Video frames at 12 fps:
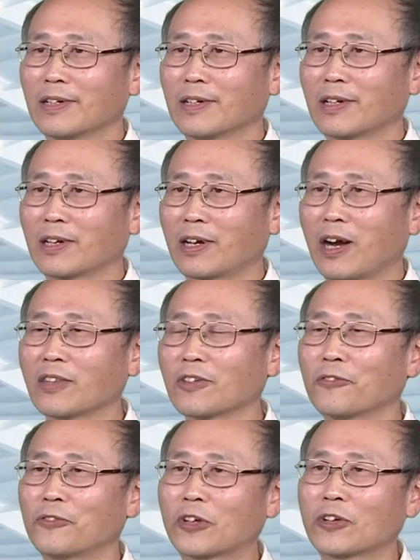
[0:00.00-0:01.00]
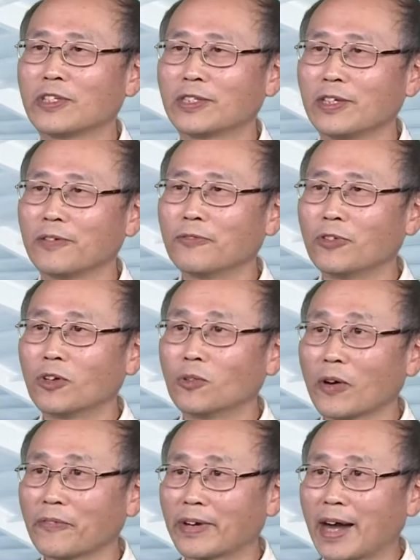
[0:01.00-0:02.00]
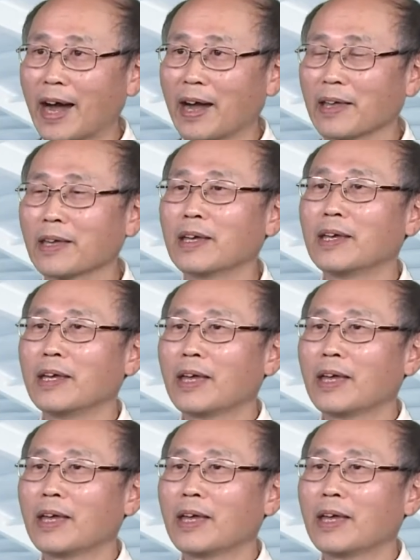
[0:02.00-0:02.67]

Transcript: a cutoff frequency for a waveguide,